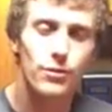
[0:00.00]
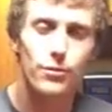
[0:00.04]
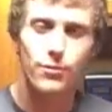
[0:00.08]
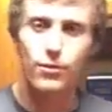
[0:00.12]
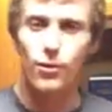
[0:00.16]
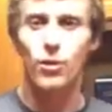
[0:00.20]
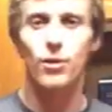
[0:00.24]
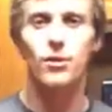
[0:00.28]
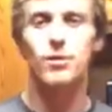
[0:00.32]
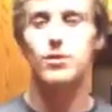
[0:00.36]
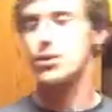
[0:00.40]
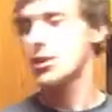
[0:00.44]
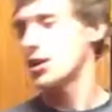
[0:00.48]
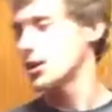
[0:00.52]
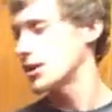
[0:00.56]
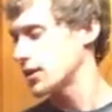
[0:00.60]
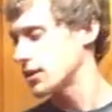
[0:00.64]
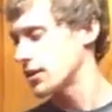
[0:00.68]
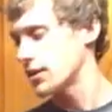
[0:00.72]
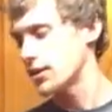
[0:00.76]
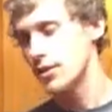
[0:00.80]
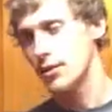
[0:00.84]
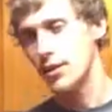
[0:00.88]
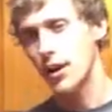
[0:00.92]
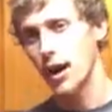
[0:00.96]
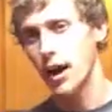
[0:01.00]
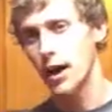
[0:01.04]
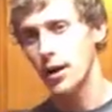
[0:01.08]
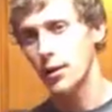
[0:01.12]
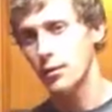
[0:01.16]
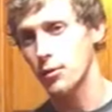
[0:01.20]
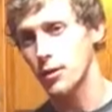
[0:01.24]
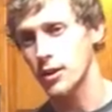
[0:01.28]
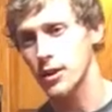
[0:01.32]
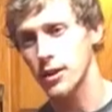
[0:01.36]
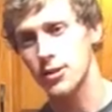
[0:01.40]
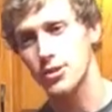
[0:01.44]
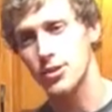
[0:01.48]
to force.
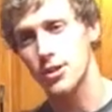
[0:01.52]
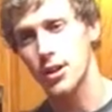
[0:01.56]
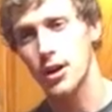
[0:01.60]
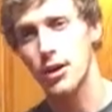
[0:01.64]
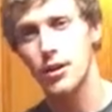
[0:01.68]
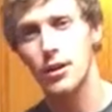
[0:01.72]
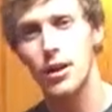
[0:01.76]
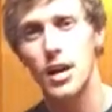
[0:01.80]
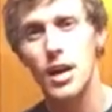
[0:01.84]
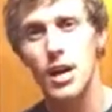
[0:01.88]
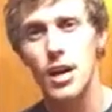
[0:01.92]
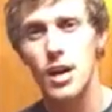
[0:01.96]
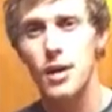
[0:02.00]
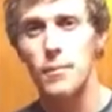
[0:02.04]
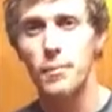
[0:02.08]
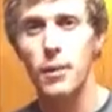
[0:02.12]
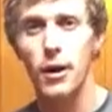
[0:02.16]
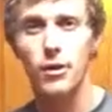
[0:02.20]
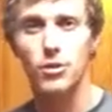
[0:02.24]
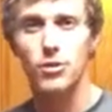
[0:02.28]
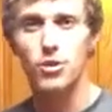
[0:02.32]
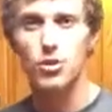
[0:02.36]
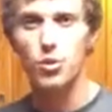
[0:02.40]
Workouts are about